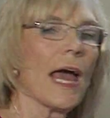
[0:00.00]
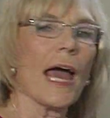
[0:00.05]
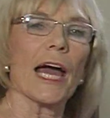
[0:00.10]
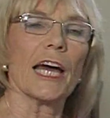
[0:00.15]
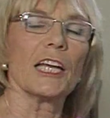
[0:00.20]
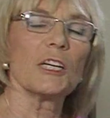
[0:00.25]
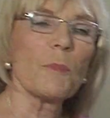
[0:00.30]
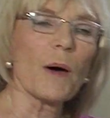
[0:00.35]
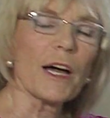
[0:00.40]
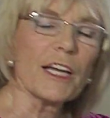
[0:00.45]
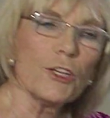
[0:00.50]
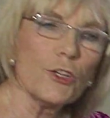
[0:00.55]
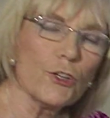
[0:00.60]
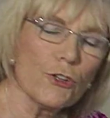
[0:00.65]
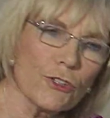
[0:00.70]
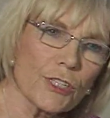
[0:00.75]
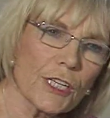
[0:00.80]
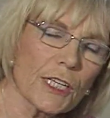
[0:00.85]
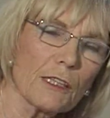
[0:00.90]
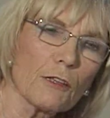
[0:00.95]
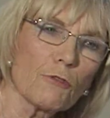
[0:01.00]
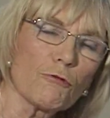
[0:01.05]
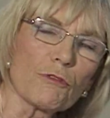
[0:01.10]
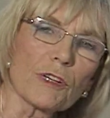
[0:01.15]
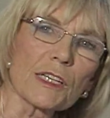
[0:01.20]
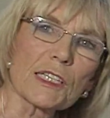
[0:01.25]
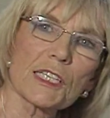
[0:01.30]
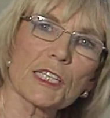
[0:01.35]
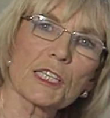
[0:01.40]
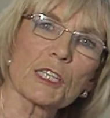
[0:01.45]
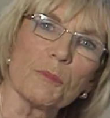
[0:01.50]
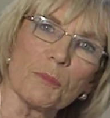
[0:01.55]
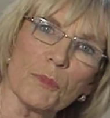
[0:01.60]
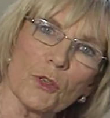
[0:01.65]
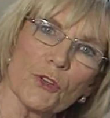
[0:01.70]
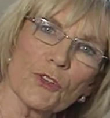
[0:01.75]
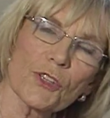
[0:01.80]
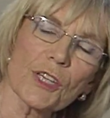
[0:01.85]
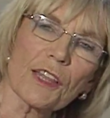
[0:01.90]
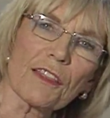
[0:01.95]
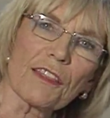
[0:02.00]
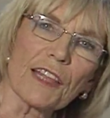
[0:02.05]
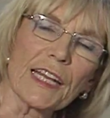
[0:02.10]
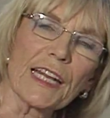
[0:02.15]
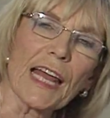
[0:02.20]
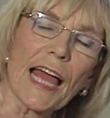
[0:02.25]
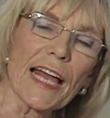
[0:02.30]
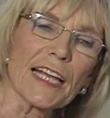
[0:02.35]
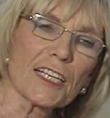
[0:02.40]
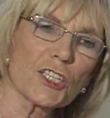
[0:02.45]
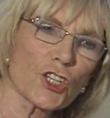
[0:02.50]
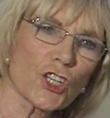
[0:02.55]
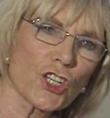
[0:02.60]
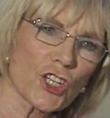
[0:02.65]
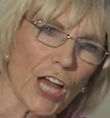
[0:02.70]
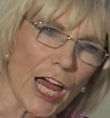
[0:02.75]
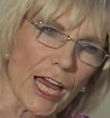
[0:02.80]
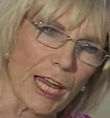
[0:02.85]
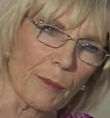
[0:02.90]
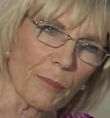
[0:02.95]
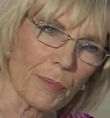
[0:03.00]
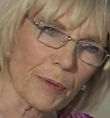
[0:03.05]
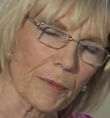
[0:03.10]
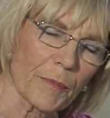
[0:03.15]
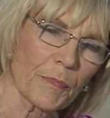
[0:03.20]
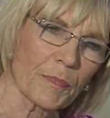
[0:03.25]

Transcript: And by using the wrist, the music then has shape.